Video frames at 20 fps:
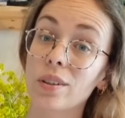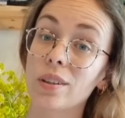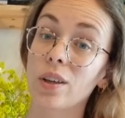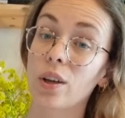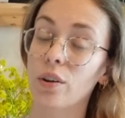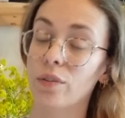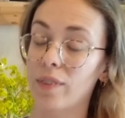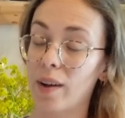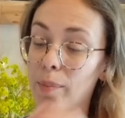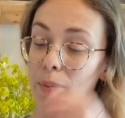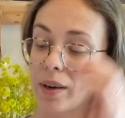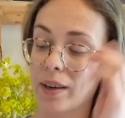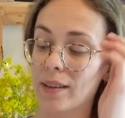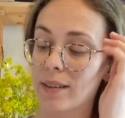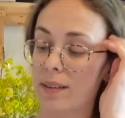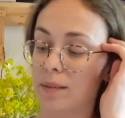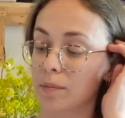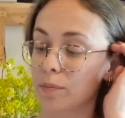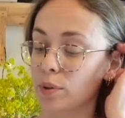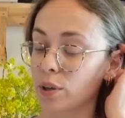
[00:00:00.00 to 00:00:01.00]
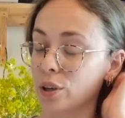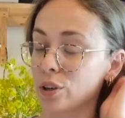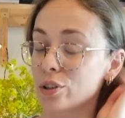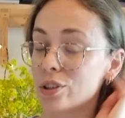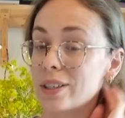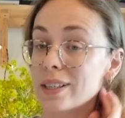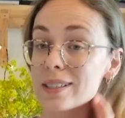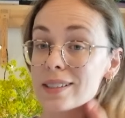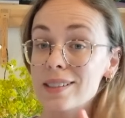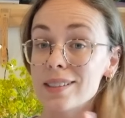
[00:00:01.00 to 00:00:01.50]
A lot of fabric
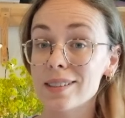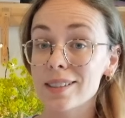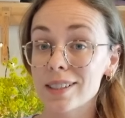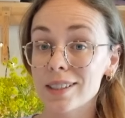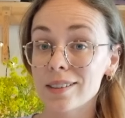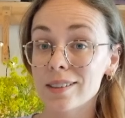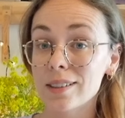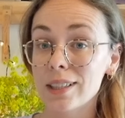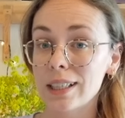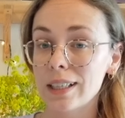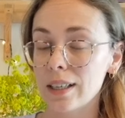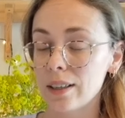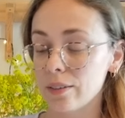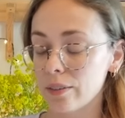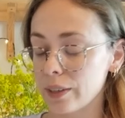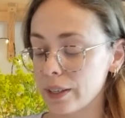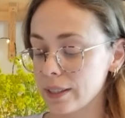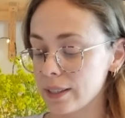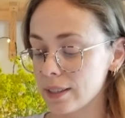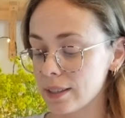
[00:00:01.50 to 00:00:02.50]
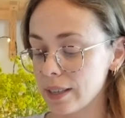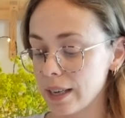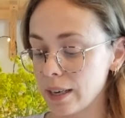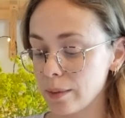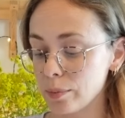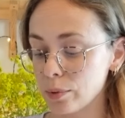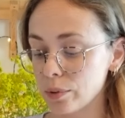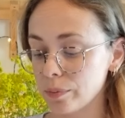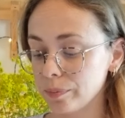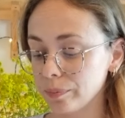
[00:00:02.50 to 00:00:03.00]
production isn't very
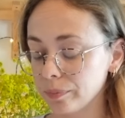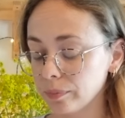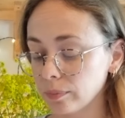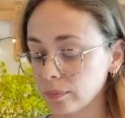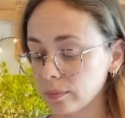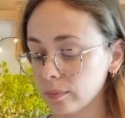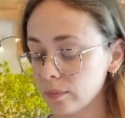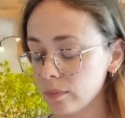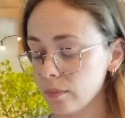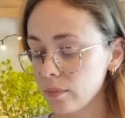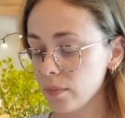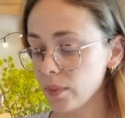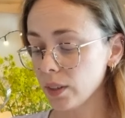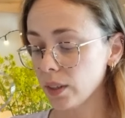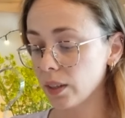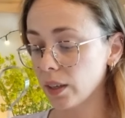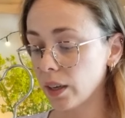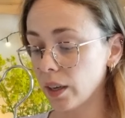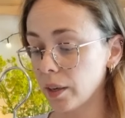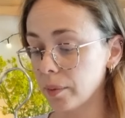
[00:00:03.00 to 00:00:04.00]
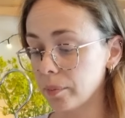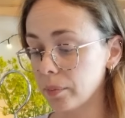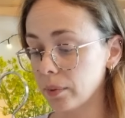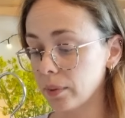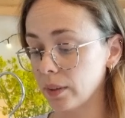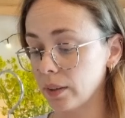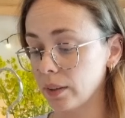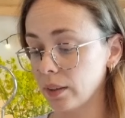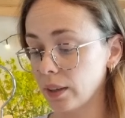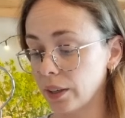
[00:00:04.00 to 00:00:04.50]
sustainable, and
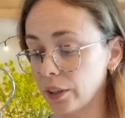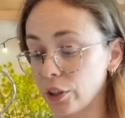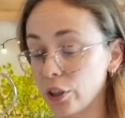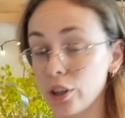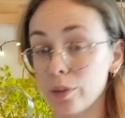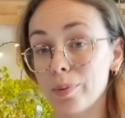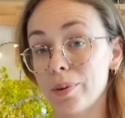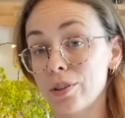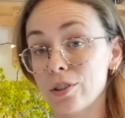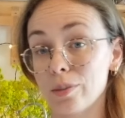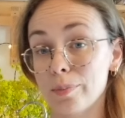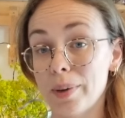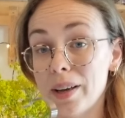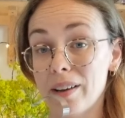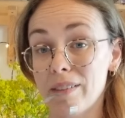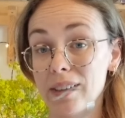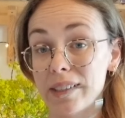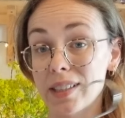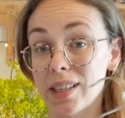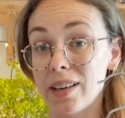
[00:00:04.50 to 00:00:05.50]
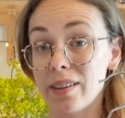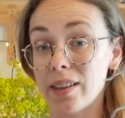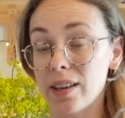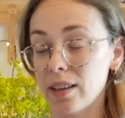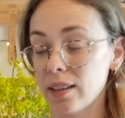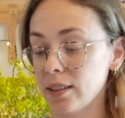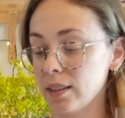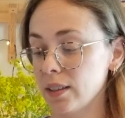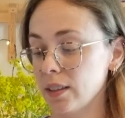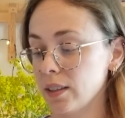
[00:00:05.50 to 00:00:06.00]
Cupro is not perfect either,
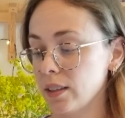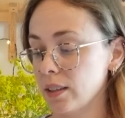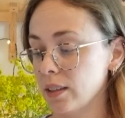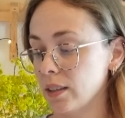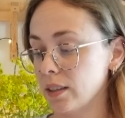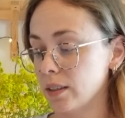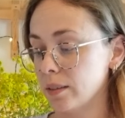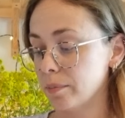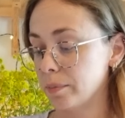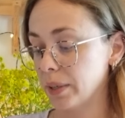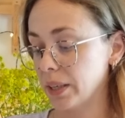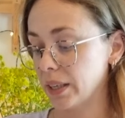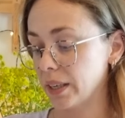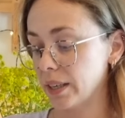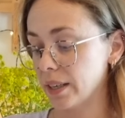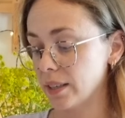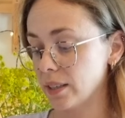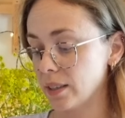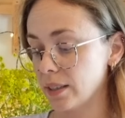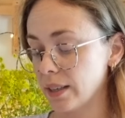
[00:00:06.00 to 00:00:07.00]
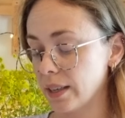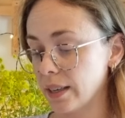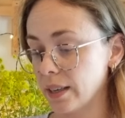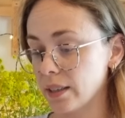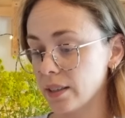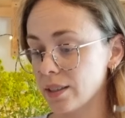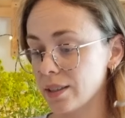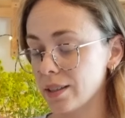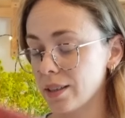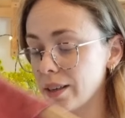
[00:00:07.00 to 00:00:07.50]
but it
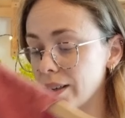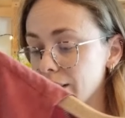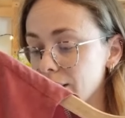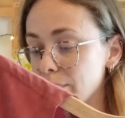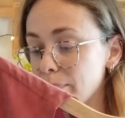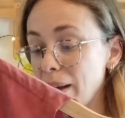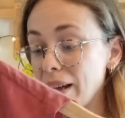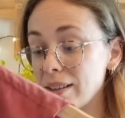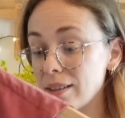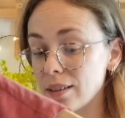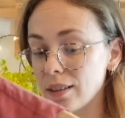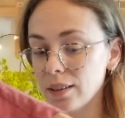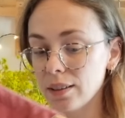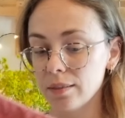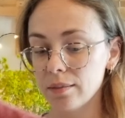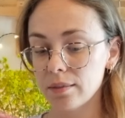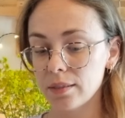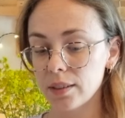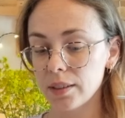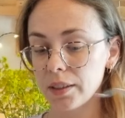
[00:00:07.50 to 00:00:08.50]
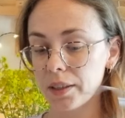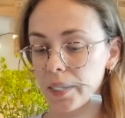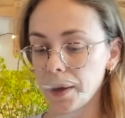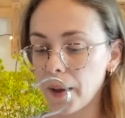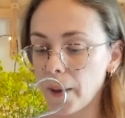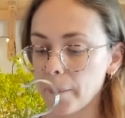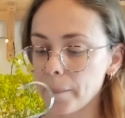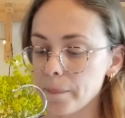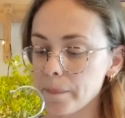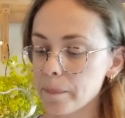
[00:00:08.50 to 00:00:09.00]
is better.
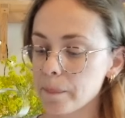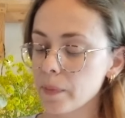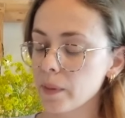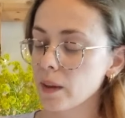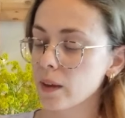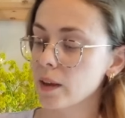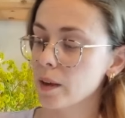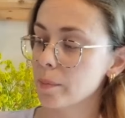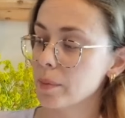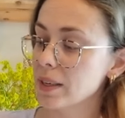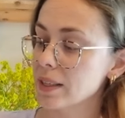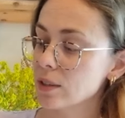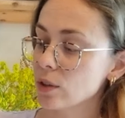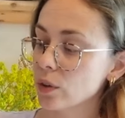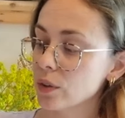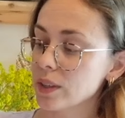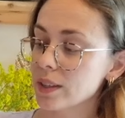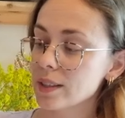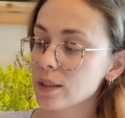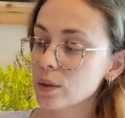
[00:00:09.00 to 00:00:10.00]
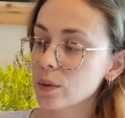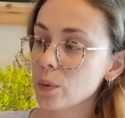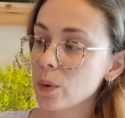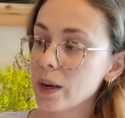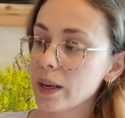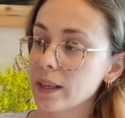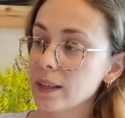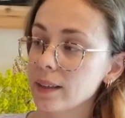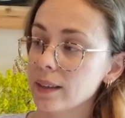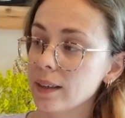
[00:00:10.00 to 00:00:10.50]
But it's got this
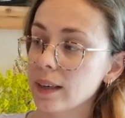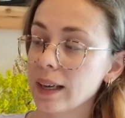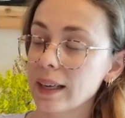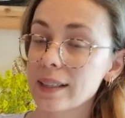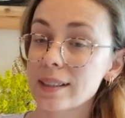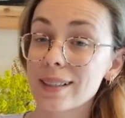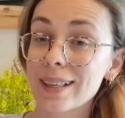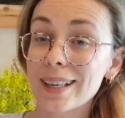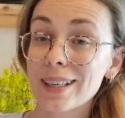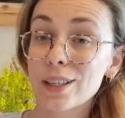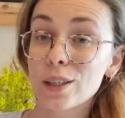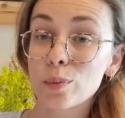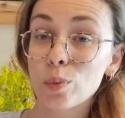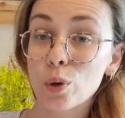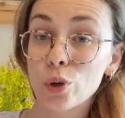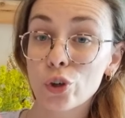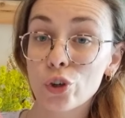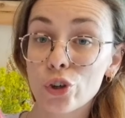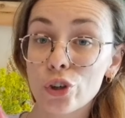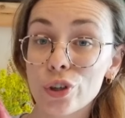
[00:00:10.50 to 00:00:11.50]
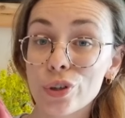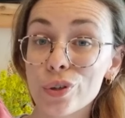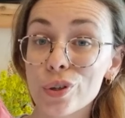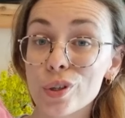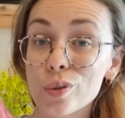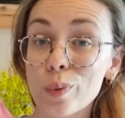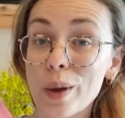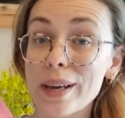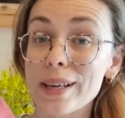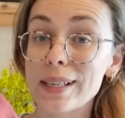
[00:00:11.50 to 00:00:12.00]
quite like sand washed
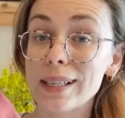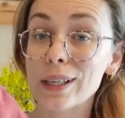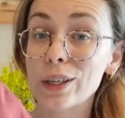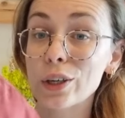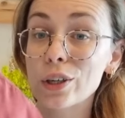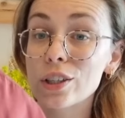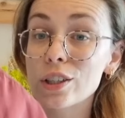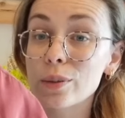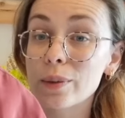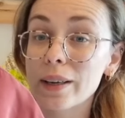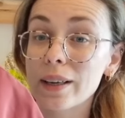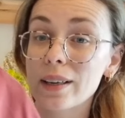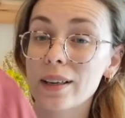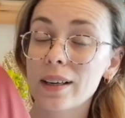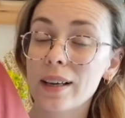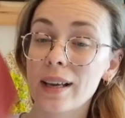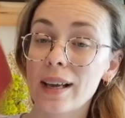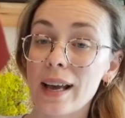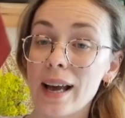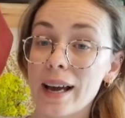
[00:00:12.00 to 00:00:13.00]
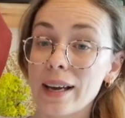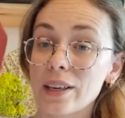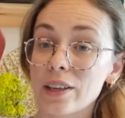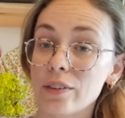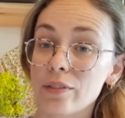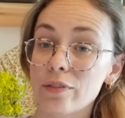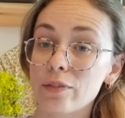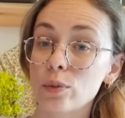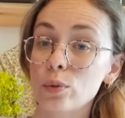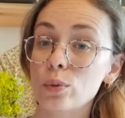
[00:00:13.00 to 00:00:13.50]
suedey look to it, and
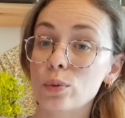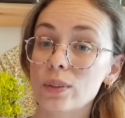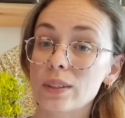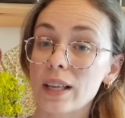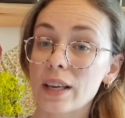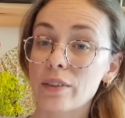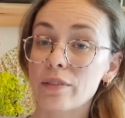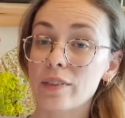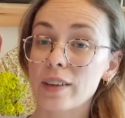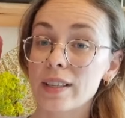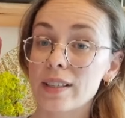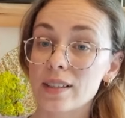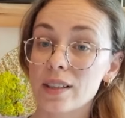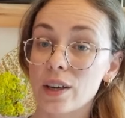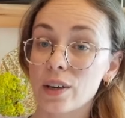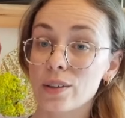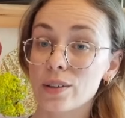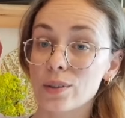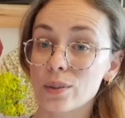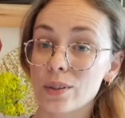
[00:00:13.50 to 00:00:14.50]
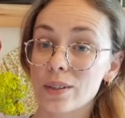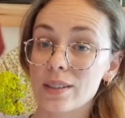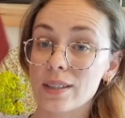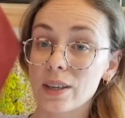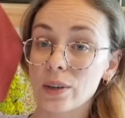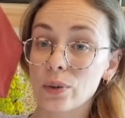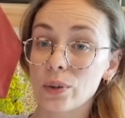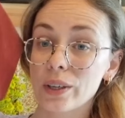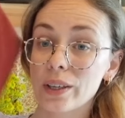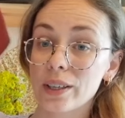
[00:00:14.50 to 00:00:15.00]
it falls like viscose or
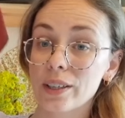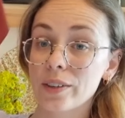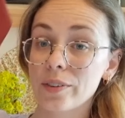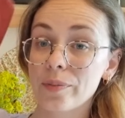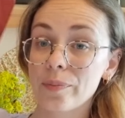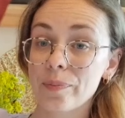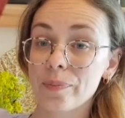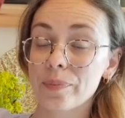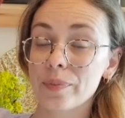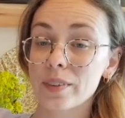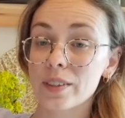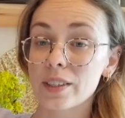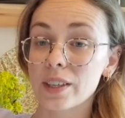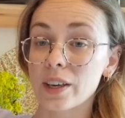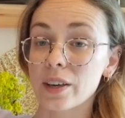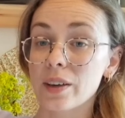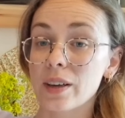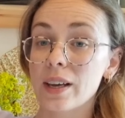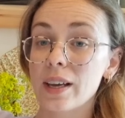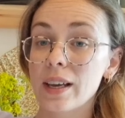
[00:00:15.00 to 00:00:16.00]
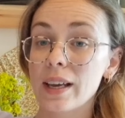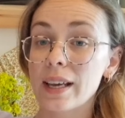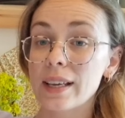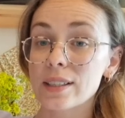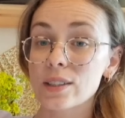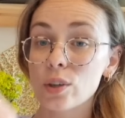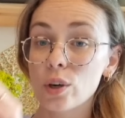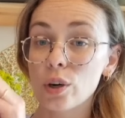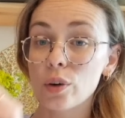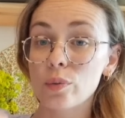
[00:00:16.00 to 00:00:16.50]
silk, so it's
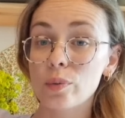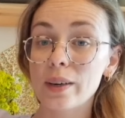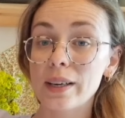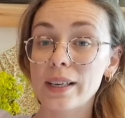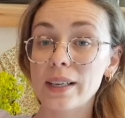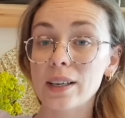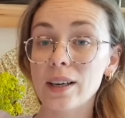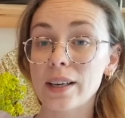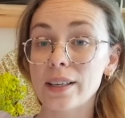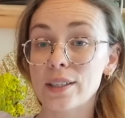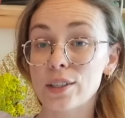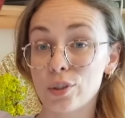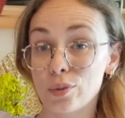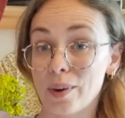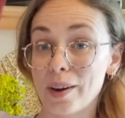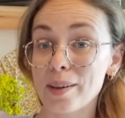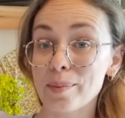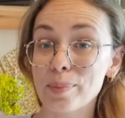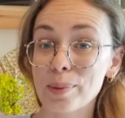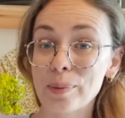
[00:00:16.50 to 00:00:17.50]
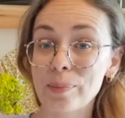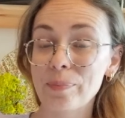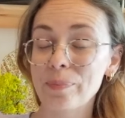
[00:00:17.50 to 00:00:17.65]
got a really nice drape.